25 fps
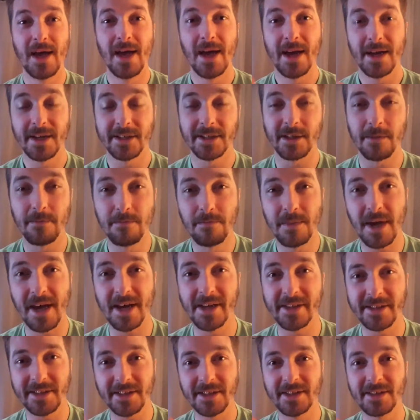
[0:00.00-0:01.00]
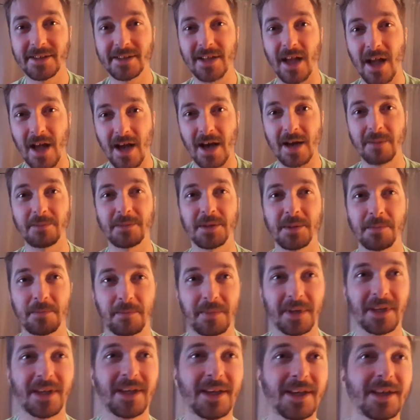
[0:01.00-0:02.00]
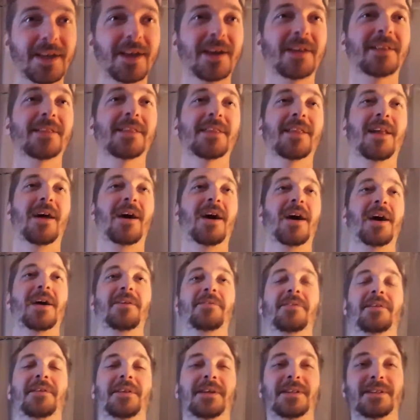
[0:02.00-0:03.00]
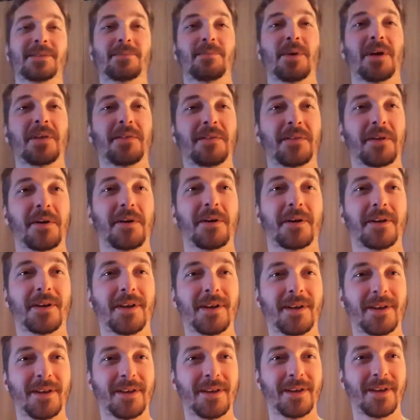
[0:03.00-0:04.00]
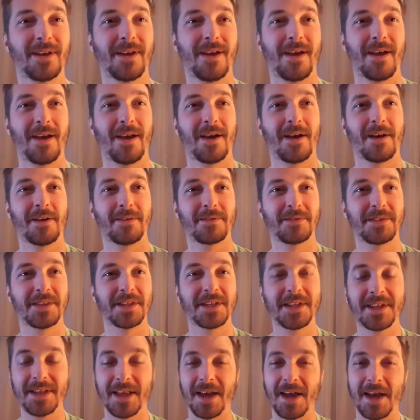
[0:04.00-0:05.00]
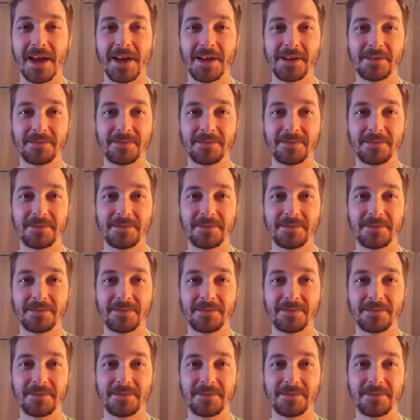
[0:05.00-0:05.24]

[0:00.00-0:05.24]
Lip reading: It's an amazing time to be alive. That's my thought of the day.